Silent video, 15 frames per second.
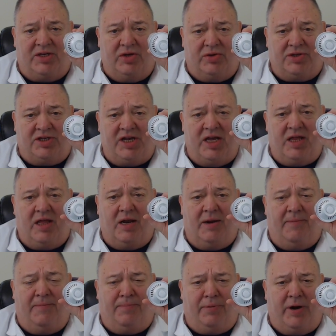you'll see
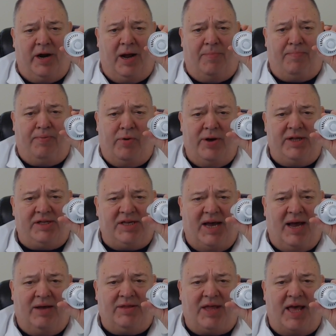that Brita points
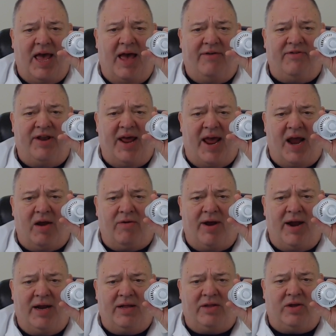out they have an
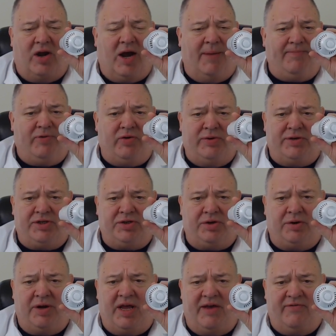aerated top to
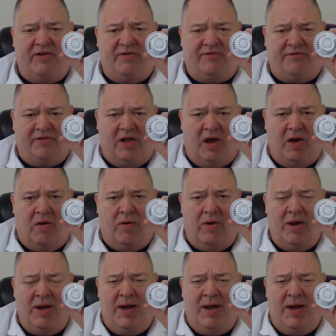assure even flow.